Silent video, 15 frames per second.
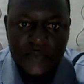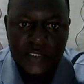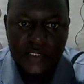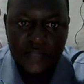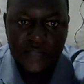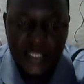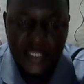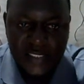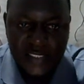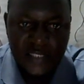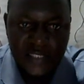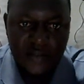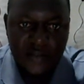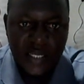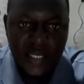You can
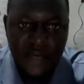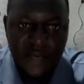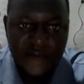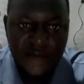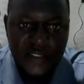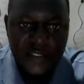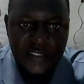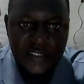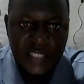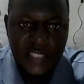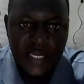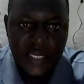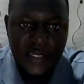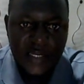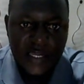still have it
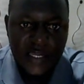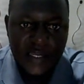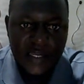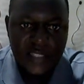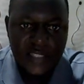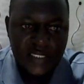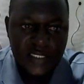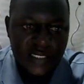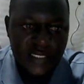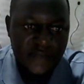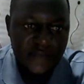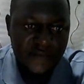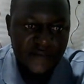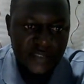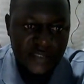under headers and end
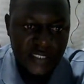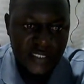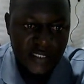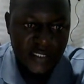footer.